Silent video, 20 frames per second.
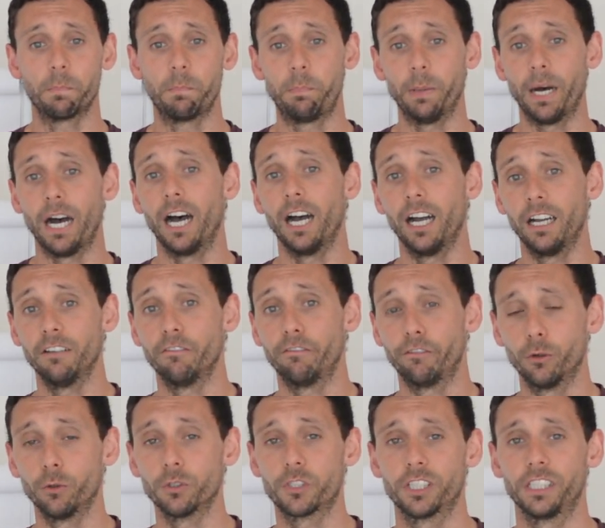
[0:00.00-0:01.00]
But
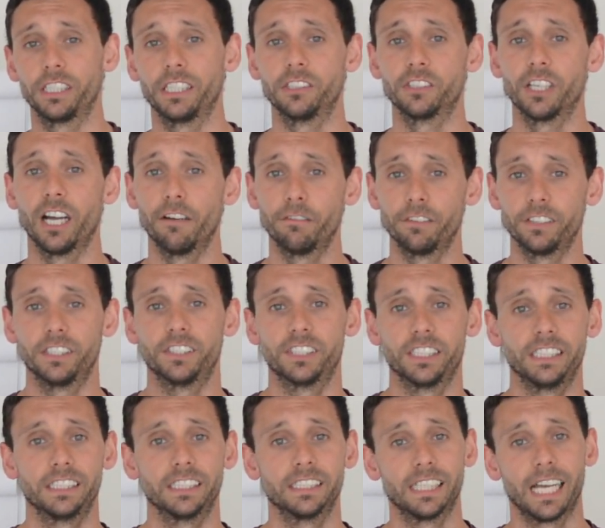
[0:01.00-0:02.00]
fortunately, those other
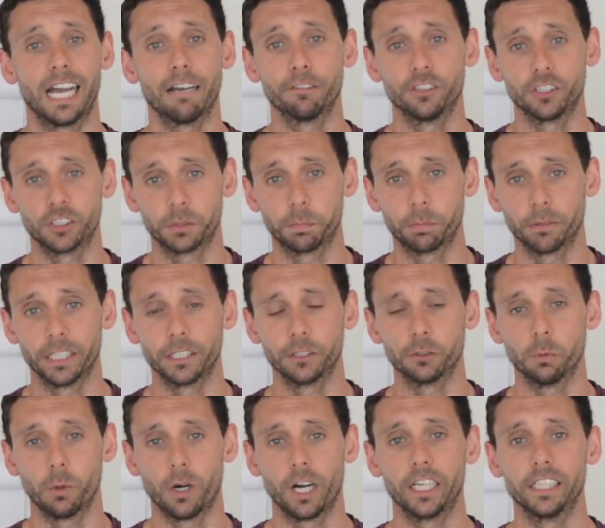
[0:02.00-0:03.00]
diseases haven't spread
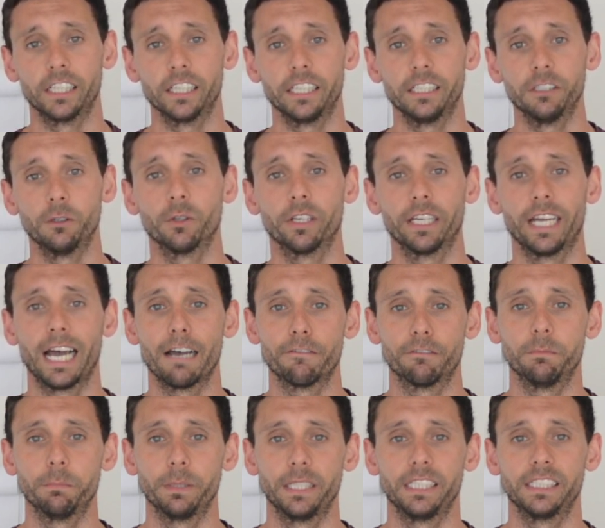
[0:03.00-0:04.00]
as widely, or they
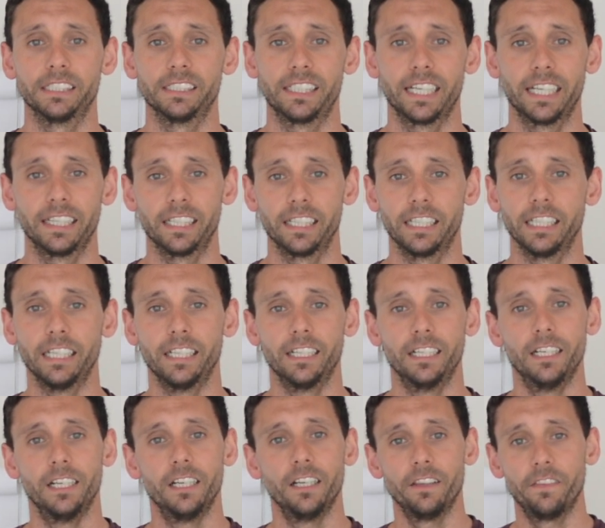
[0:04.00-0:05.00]
haven't been as deadly,
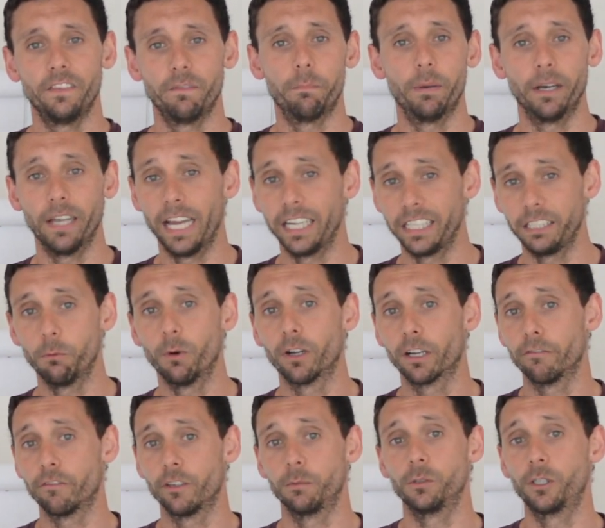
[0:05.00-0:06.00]
but any one
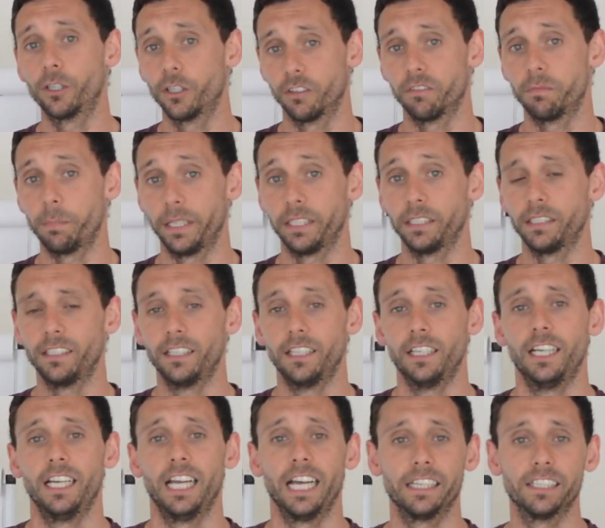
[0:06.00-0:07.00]
of them could have been.
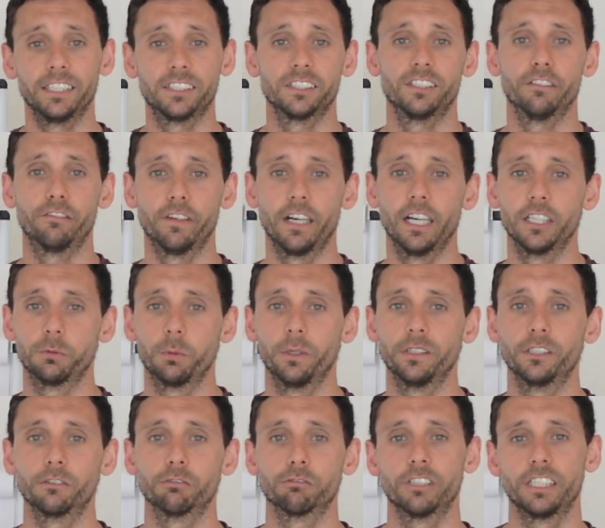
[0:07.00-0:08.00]
And this is the first one
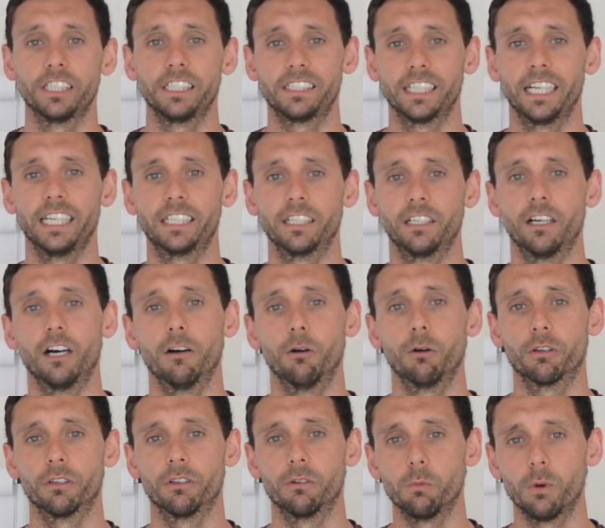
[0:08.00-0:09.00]
that's really taken
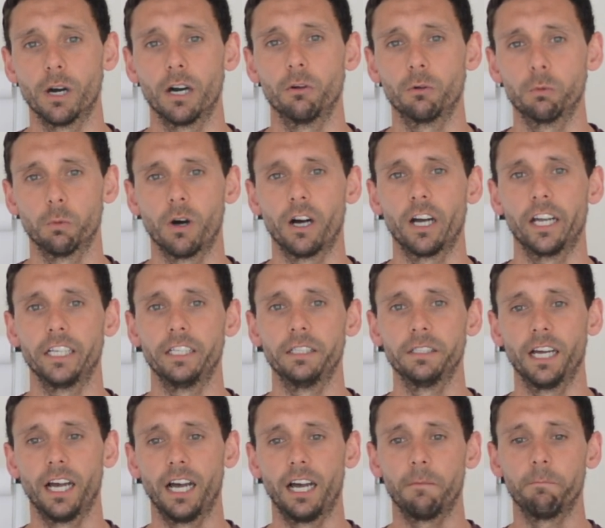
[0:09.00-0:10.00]
hold on a worldwide